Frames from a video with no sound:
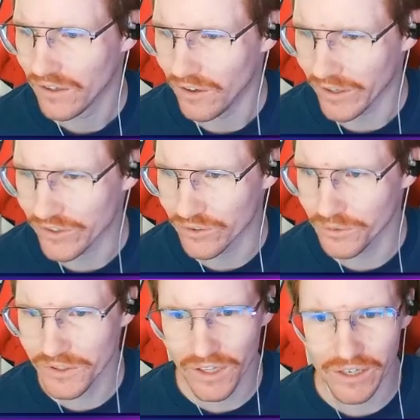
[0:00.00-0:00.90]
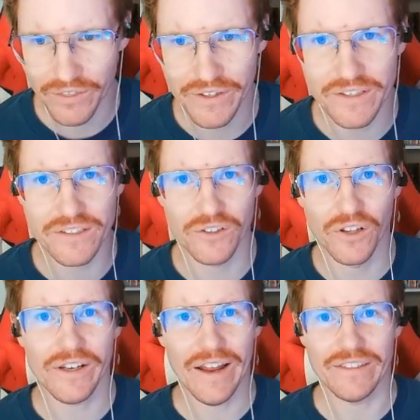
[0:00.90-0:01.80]
Okay, so there was a lot of things to
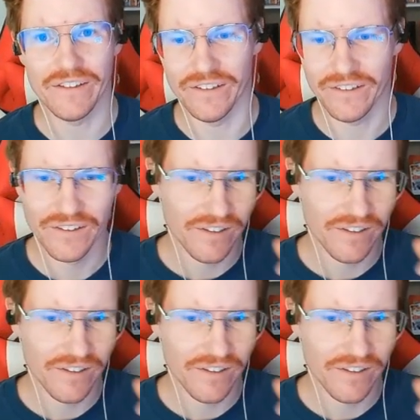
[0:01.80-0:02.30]
look at there.